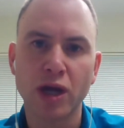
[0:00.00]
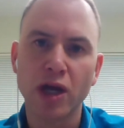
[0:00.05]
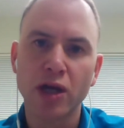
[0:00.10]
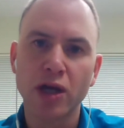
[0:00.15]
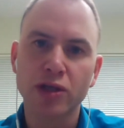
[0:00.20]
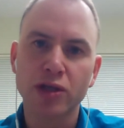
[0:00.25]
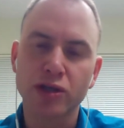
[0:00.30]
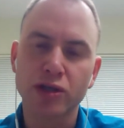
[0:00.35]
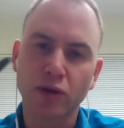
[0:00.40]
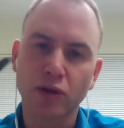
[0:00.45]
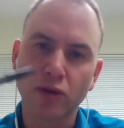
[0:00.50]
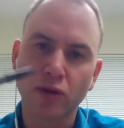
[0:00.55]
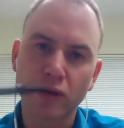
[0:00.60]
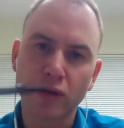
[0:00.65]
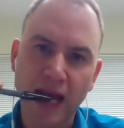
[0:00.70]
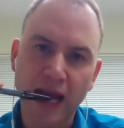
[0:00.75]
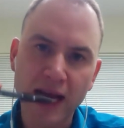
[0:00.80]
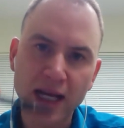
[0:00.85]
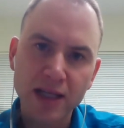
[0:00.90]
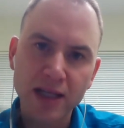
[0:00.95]
So
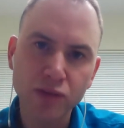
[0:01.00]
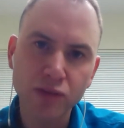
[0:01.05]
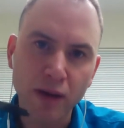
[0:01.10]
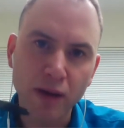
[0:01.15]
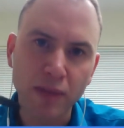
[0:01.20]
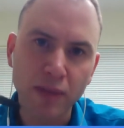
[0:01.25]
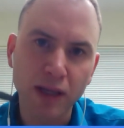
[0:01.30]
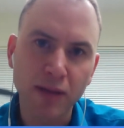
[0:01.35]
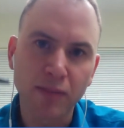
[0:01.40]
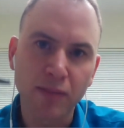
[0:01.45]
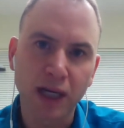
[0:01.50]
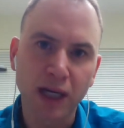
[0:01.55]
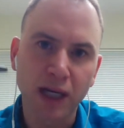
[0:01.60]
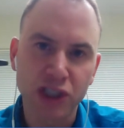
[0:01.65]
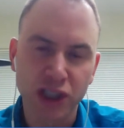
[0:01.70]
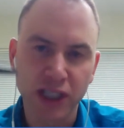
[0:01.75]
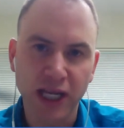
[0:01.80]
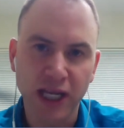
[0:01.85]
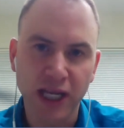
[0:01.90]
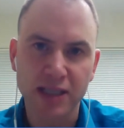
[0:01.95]
that's what I mean by
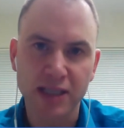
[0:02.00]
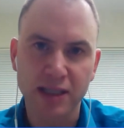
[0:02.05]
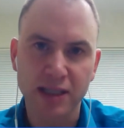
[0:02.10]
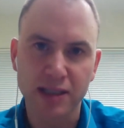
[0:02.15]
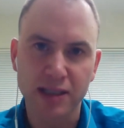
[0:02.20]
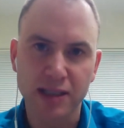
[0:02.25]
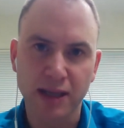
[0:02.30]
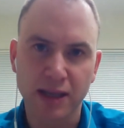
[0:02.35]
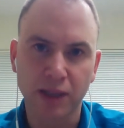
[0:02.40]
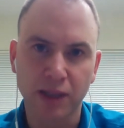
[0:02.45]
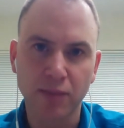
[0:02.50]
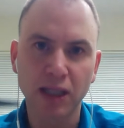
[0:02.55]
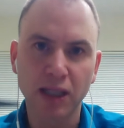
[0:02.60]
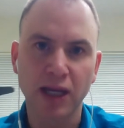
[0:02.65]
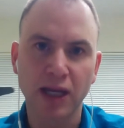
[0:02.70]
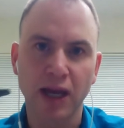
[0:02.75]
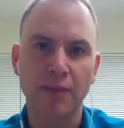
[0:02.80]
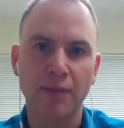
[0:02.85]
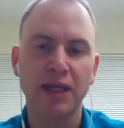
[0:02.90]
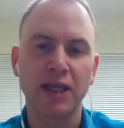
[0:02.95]
genetic susceptibility.
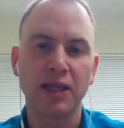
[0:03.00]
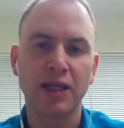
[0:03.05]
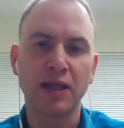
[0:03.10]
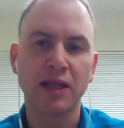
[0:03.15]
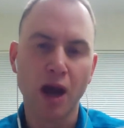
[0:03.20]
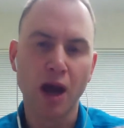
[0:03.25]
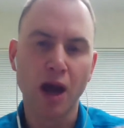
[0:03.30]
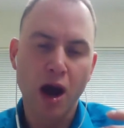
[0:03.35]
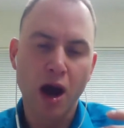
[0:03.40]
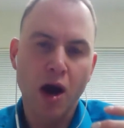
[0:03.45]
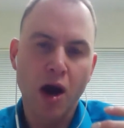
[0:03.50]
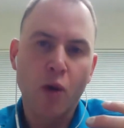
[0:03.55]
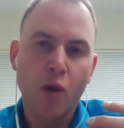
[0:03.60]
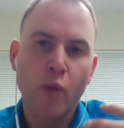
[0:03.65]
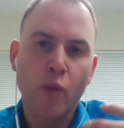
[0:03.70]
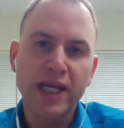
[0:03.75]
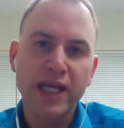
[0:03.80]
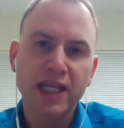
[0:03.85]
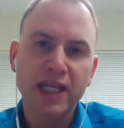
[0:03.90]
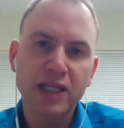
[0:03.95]
I mean a
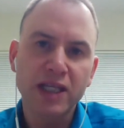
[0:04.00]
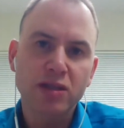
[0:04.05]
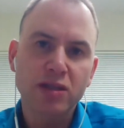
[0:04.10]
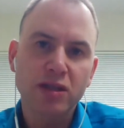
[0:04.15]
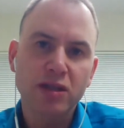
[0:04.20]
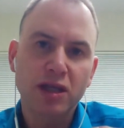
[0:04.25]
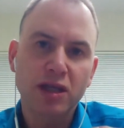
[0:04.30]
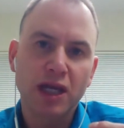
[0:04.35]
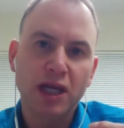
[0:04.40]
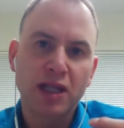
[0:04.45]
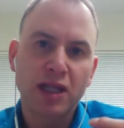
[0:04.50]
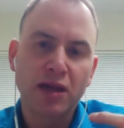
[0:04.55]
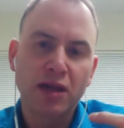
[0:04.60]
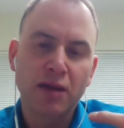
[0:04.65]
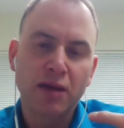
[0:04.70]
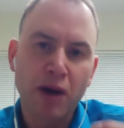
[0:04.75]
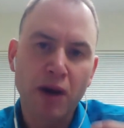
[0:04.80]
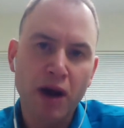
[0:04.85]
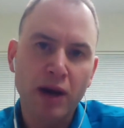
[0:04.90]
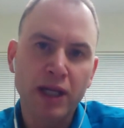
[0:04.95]
weakness in the
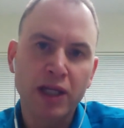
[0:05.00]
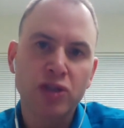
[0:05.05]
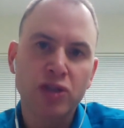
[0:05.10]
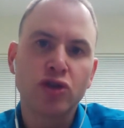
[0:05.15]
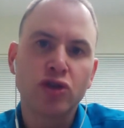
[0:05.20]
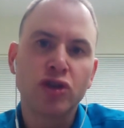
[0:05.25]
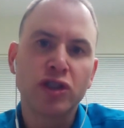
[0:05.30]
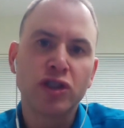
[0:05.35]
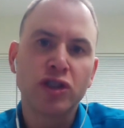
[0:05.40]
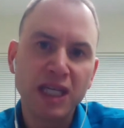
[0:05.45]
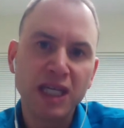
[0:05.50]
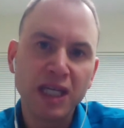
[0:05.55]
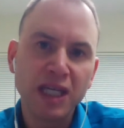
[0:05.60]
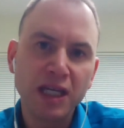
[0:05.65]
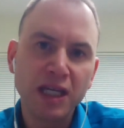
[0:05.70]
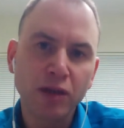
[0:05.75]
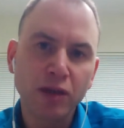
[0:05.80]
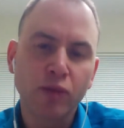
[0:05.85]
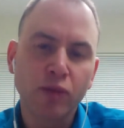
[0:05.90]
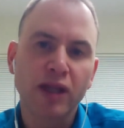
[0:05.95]
body to
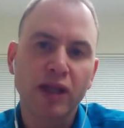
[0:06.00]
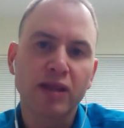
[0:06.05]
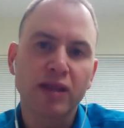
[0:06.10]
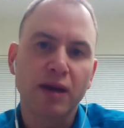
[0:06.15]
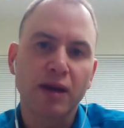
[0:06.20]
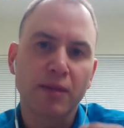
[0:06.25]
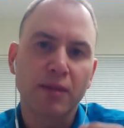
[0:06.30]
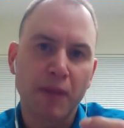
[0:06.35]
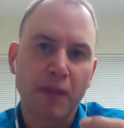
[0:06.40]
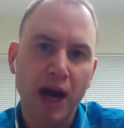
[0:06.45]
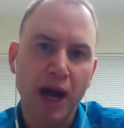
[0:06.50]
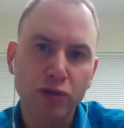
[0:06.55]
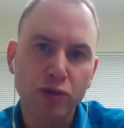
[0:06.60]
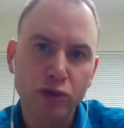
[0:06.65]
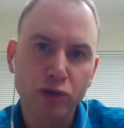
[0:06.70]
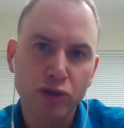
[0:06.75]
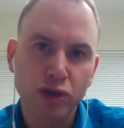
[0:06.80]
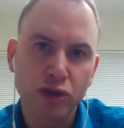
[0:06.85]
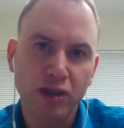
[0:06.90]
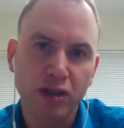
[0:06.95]
deal with a
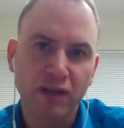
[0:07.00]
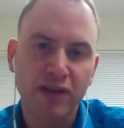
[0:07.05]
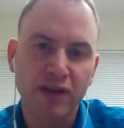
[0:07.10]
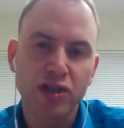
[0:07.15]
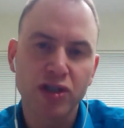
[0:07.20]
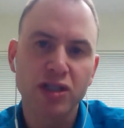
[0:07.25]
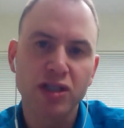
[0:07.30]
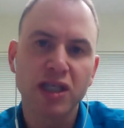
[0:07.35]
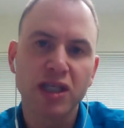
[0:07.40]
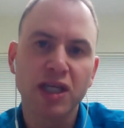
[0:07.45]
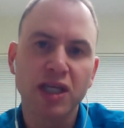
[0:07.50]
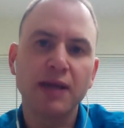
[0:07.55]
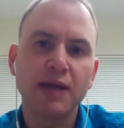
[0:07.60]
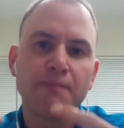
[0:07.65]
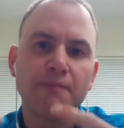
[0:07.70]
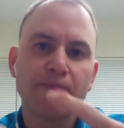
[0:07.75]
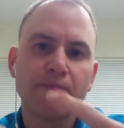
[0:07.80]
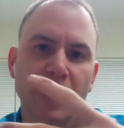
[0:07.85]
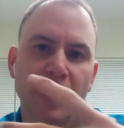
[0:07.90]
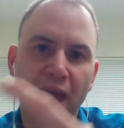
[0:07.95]
micronutrient deficiency
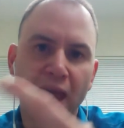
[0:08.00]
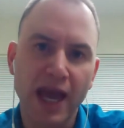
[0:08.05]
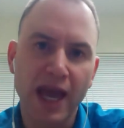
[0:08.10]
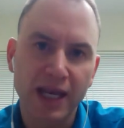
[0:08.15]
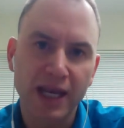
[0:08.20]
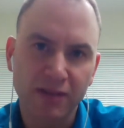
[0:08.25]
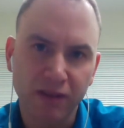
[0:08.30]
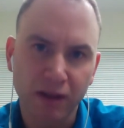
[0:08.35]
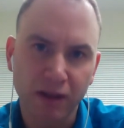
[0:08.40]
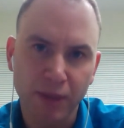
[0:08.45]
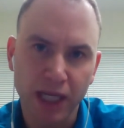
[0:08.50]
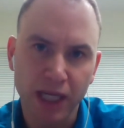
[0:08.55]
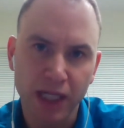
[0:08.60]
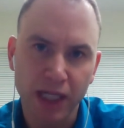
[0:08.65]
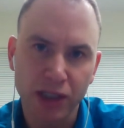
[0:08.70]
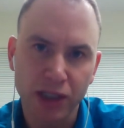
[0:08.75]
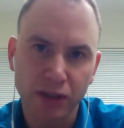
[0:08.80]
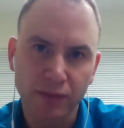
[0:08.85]
and inflammation.